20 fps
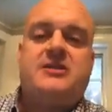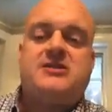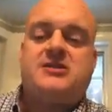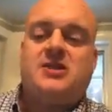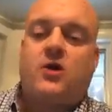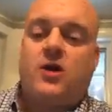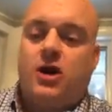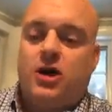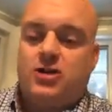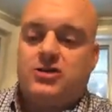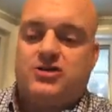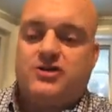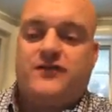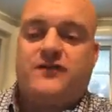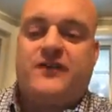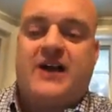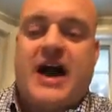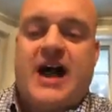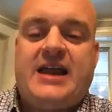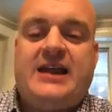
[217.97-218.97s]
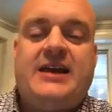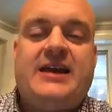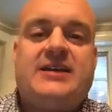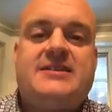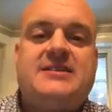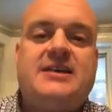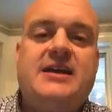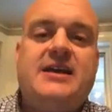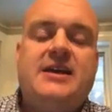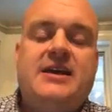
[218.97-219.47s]
So
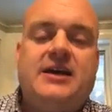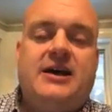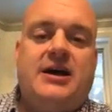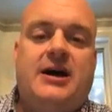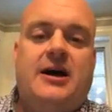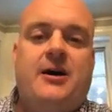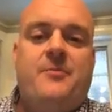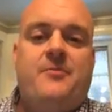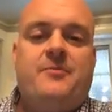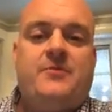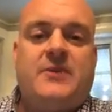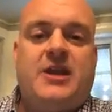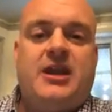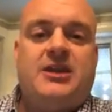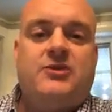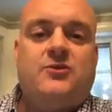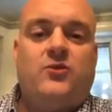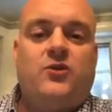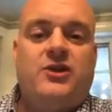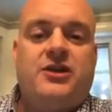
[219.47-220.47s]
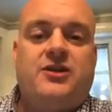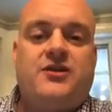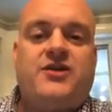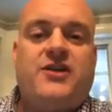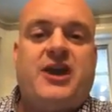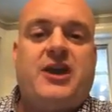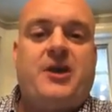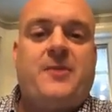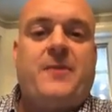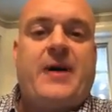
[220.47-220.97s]
ultraviolet, when you
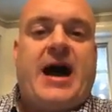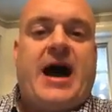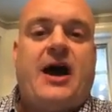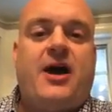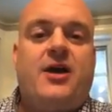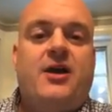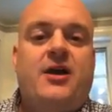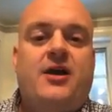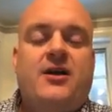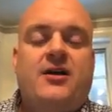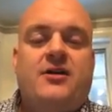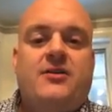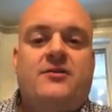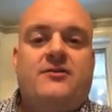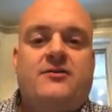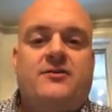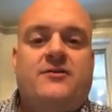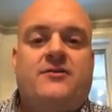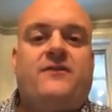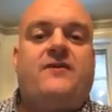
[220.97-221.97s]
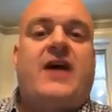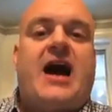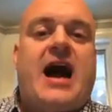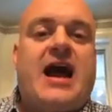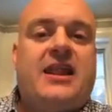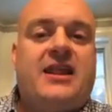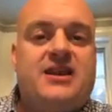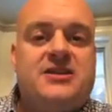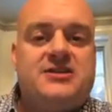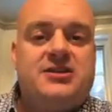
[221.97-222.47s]
think about
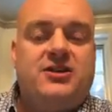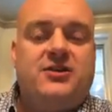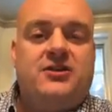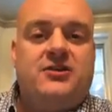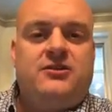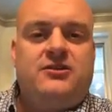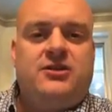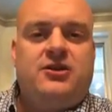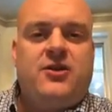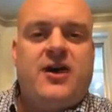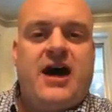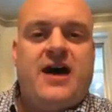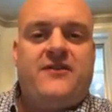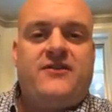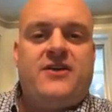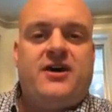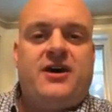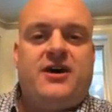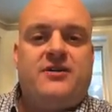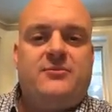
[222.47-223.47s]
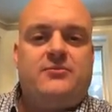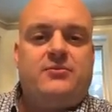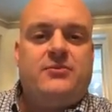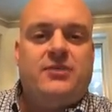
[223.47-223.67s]
violet, you have the